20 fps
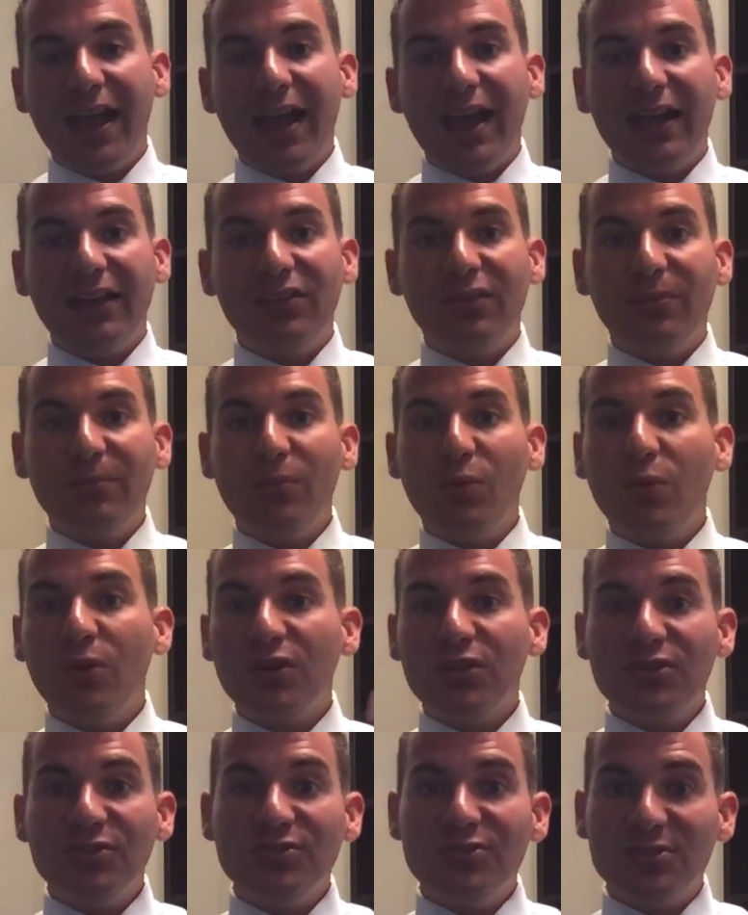And the more
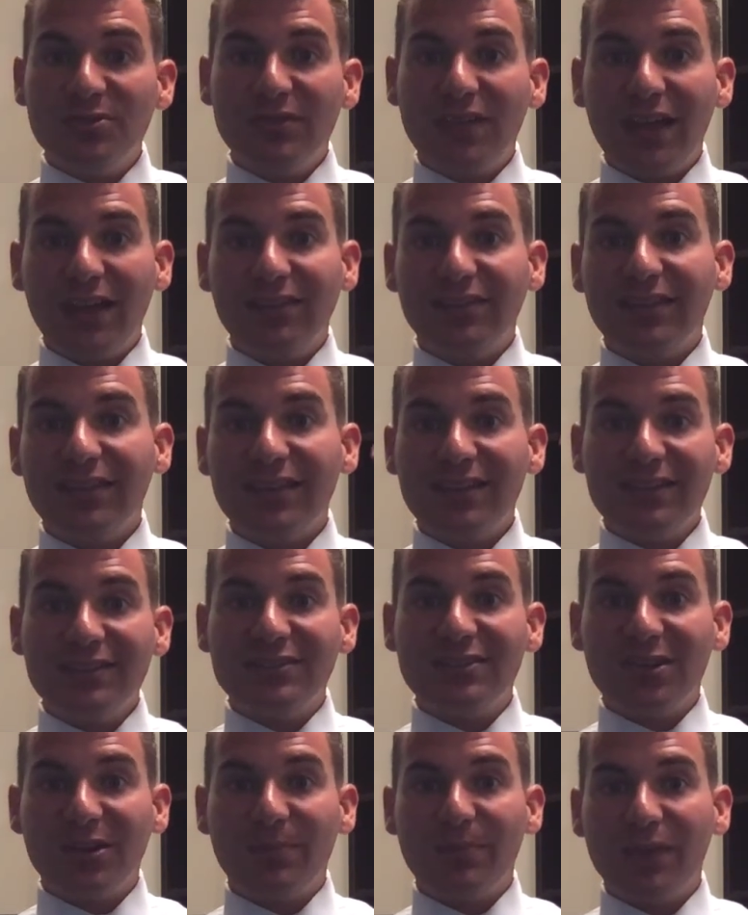you do that, the
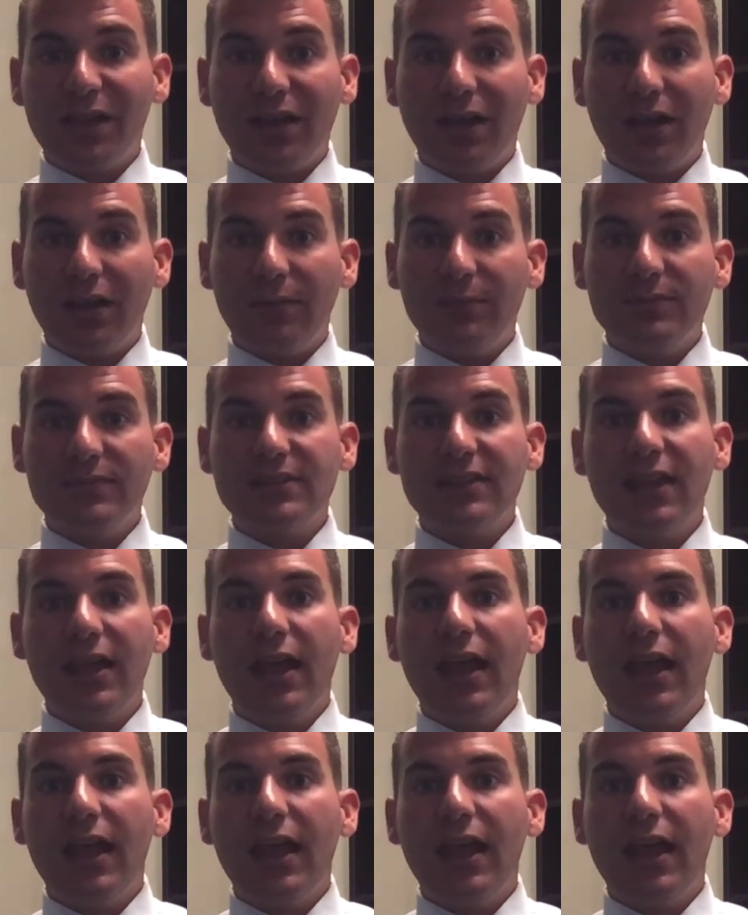easier it becomes.